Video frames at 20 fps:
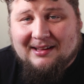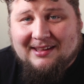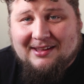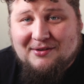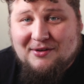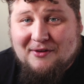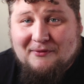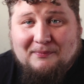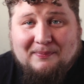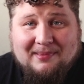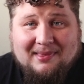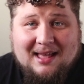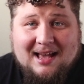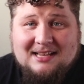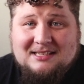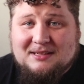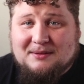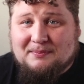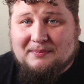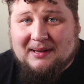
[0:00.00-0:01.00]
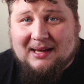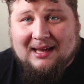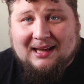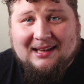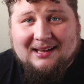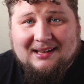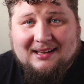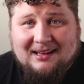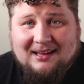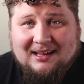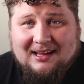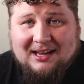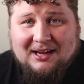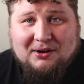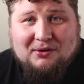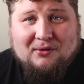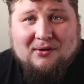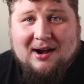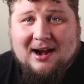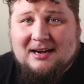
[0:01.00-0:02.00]
You have blessed me
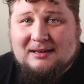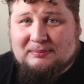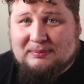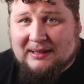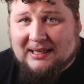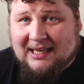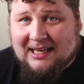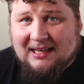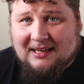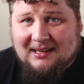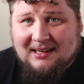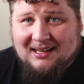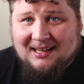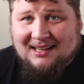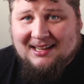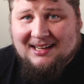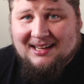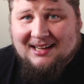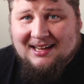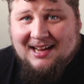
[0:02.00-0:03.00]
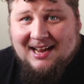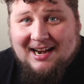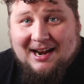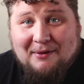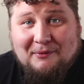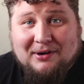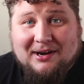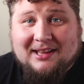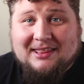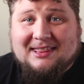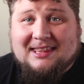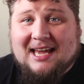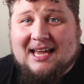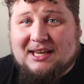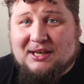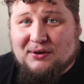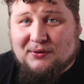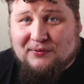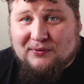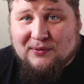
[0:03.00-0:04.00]
incredibly, and I want to
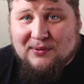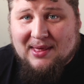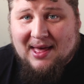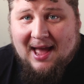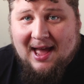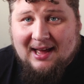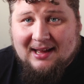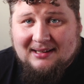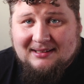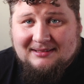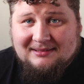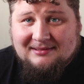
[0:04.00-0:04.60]
thank you for that.